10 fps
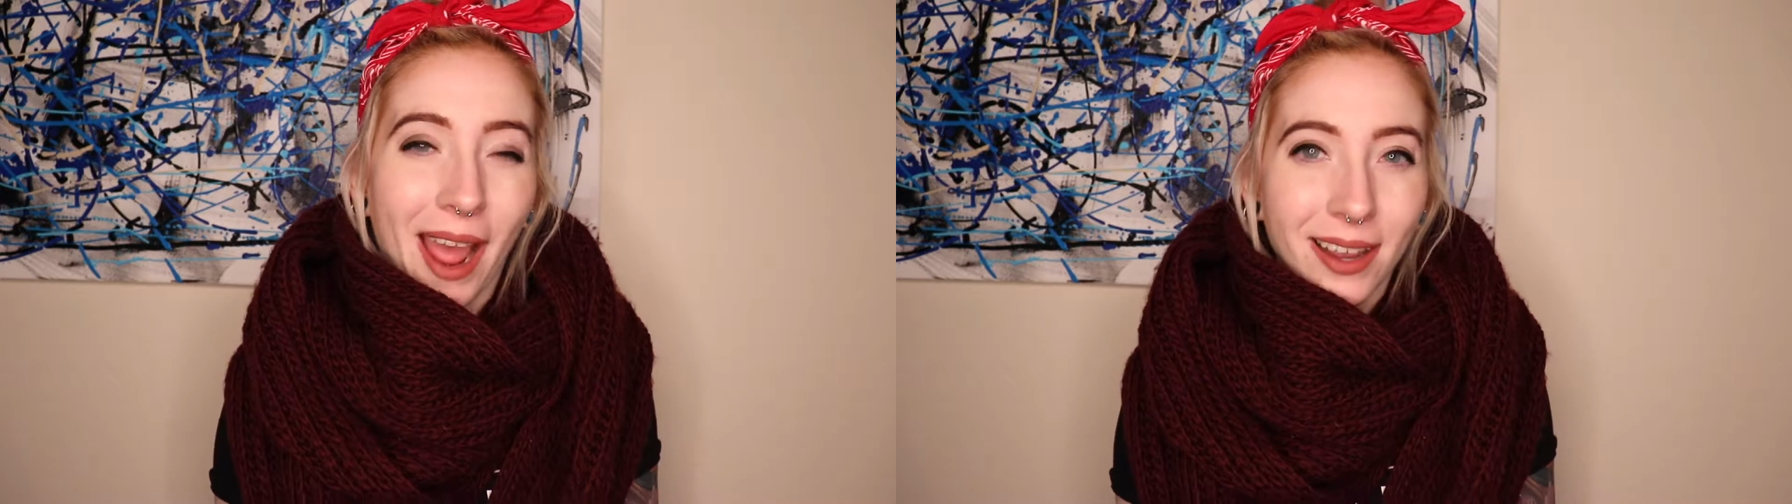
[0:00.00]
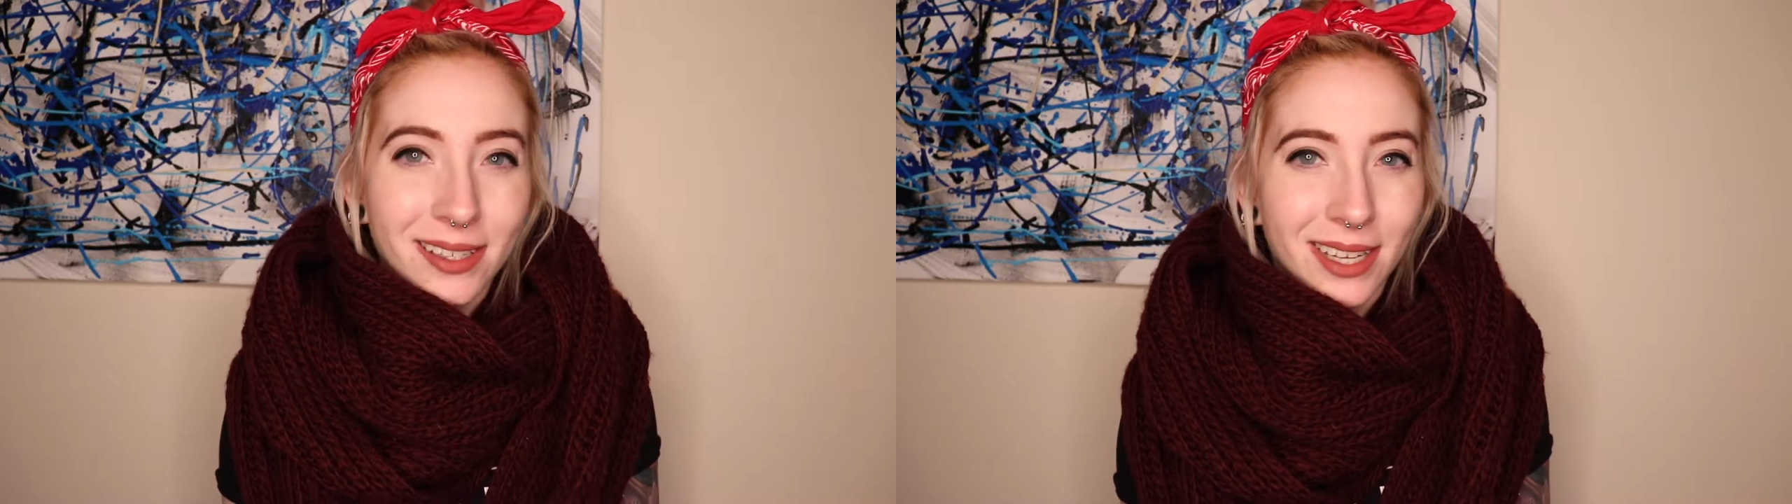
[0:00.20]

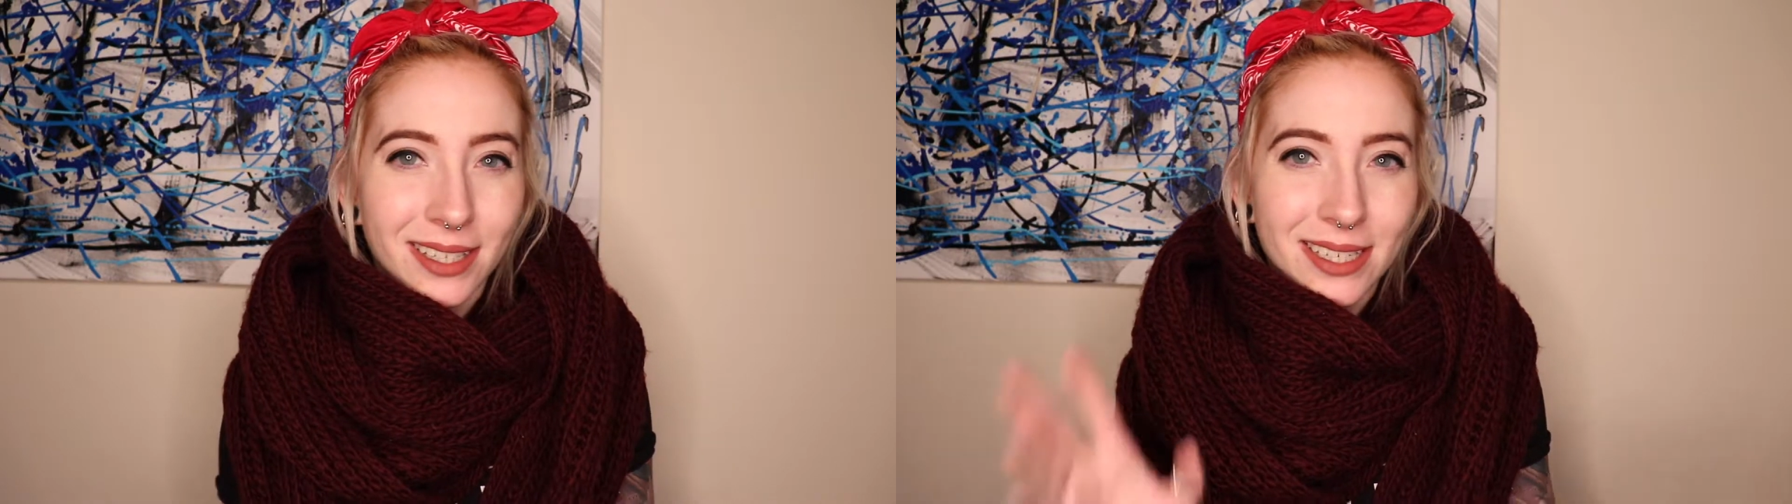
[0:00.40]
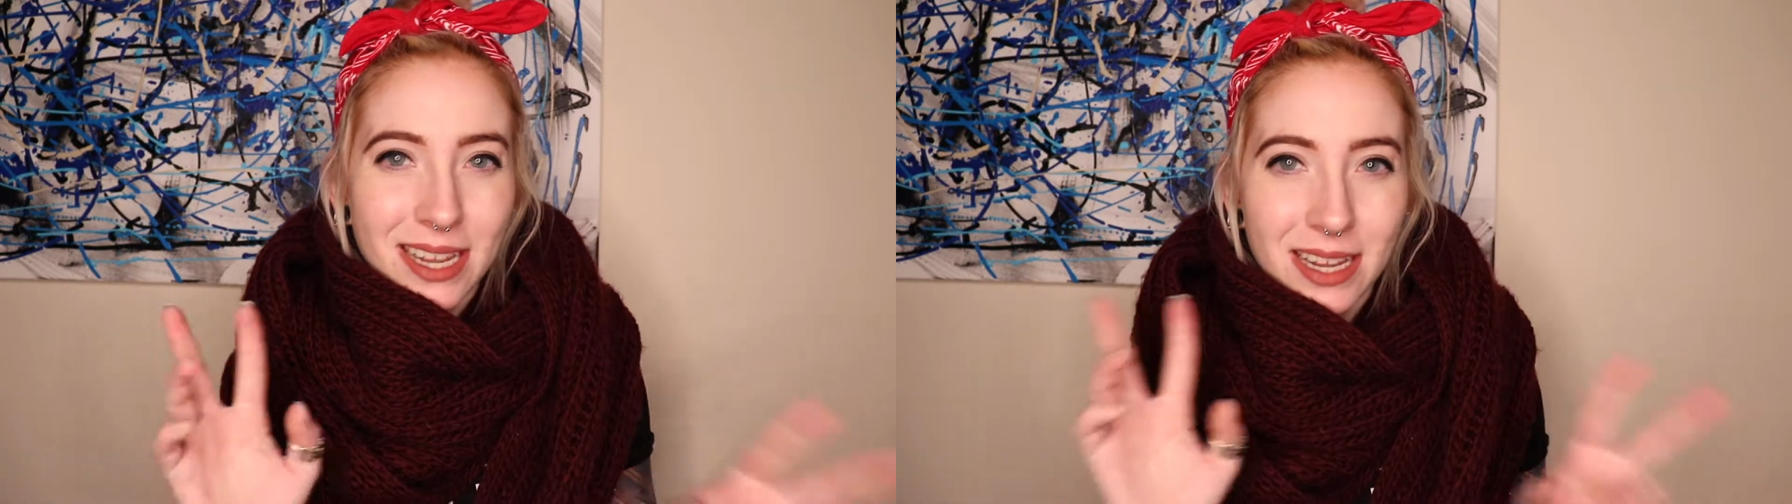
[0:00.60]

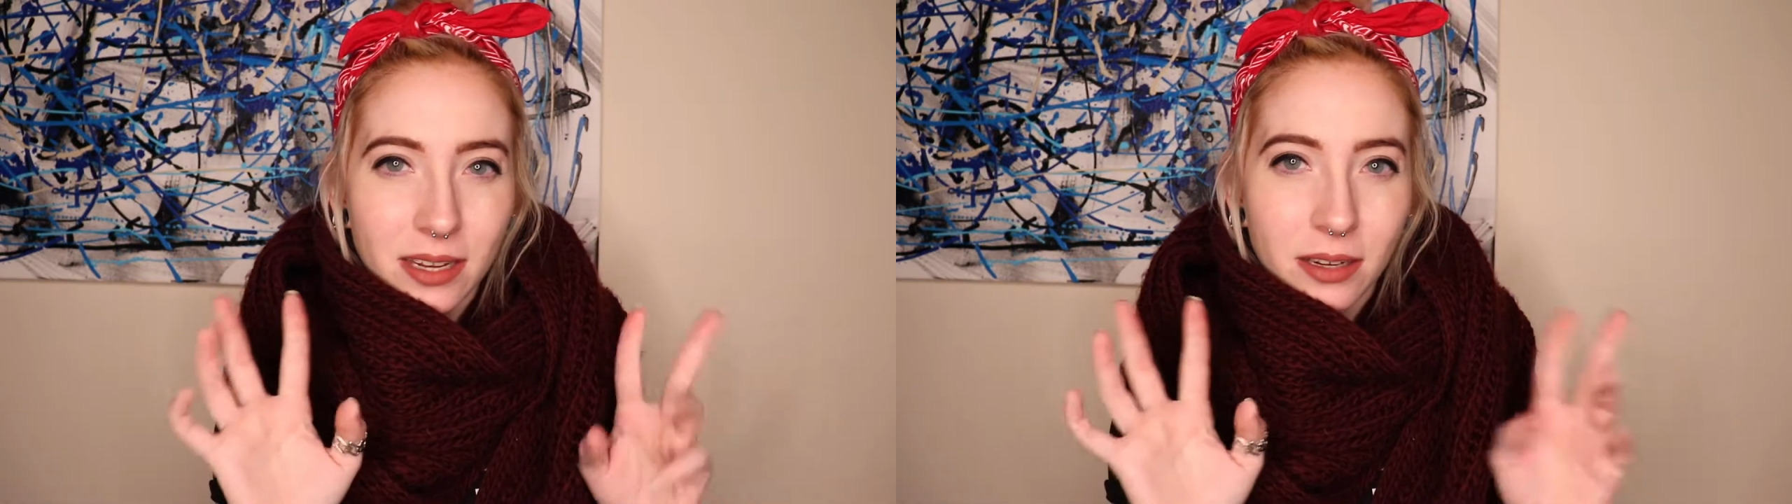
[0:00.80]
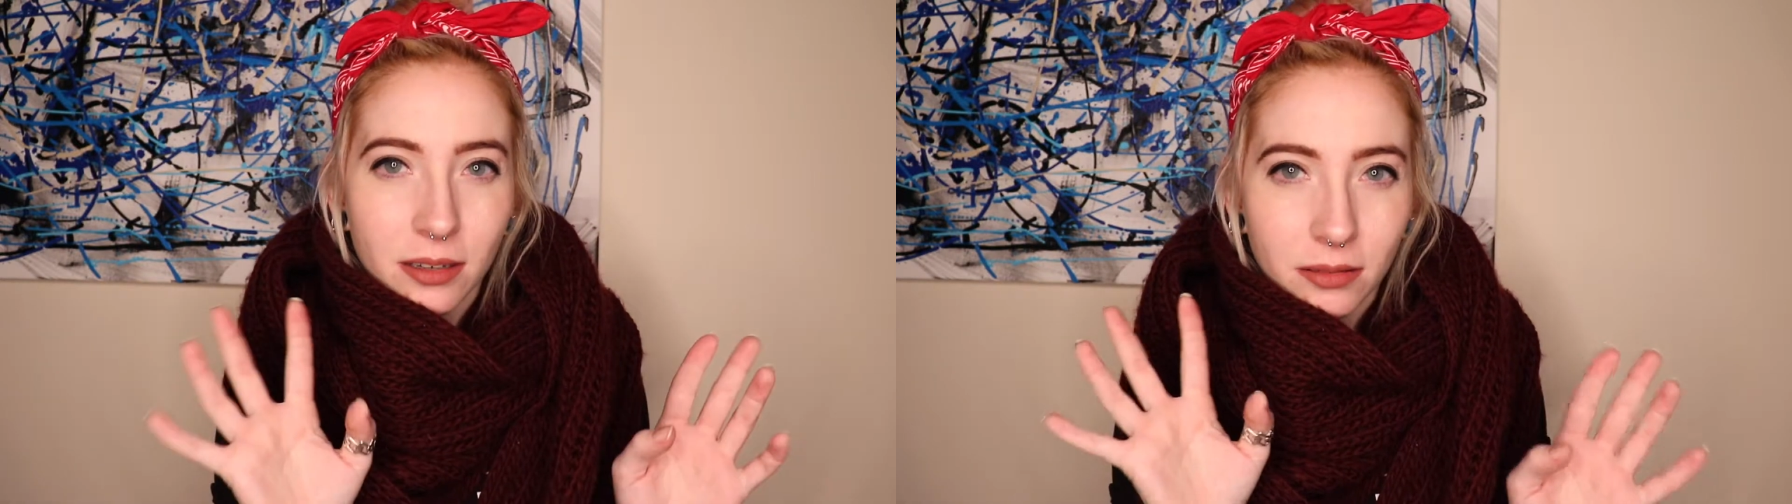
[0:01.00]

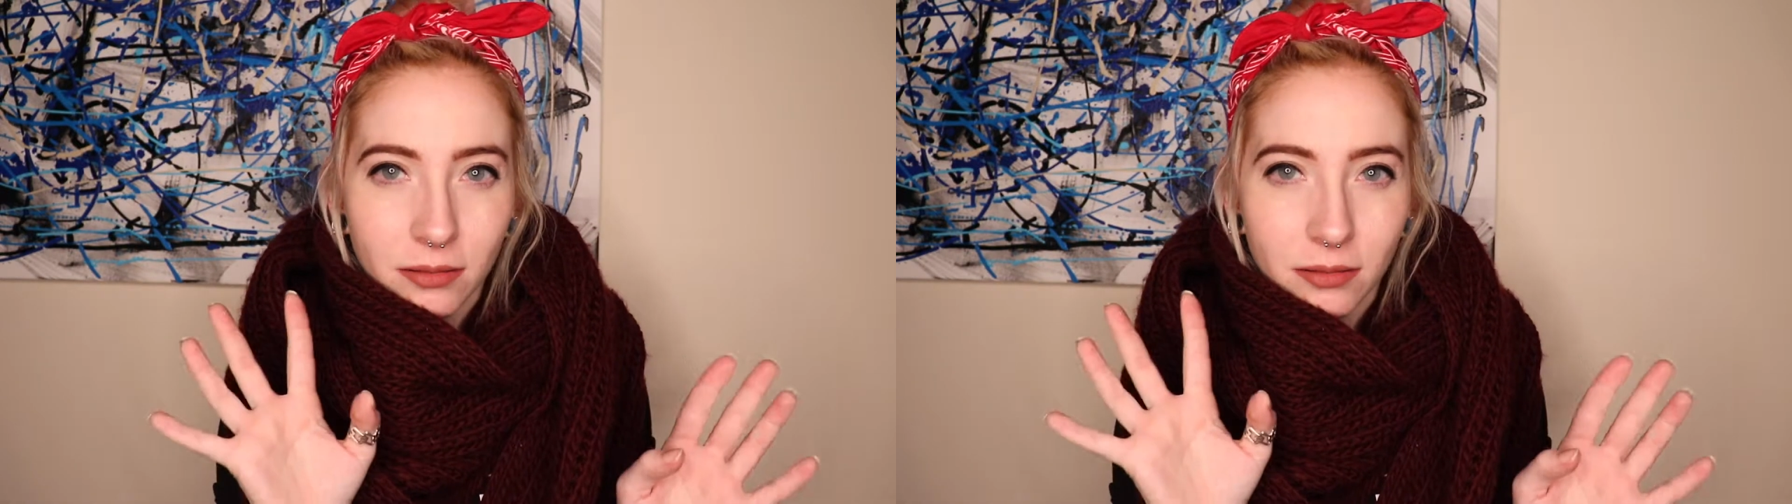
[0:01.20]
accenty